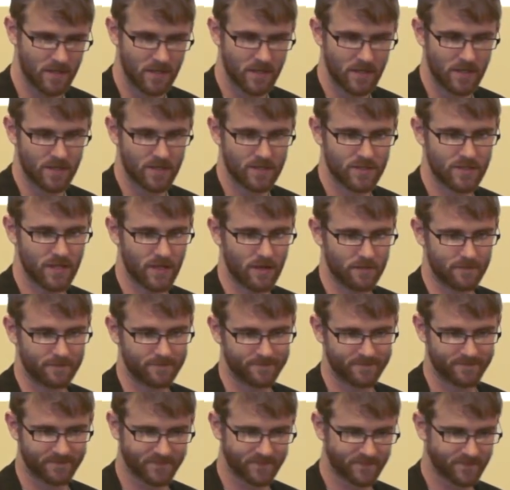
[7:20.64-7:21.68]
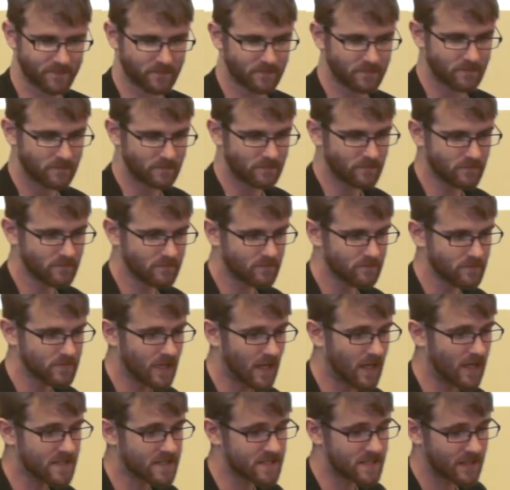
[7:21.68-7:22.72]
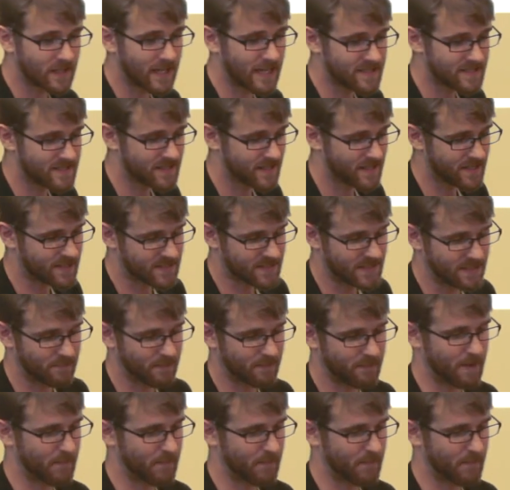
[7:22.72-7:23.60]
So, as the last slide on Zipwhip,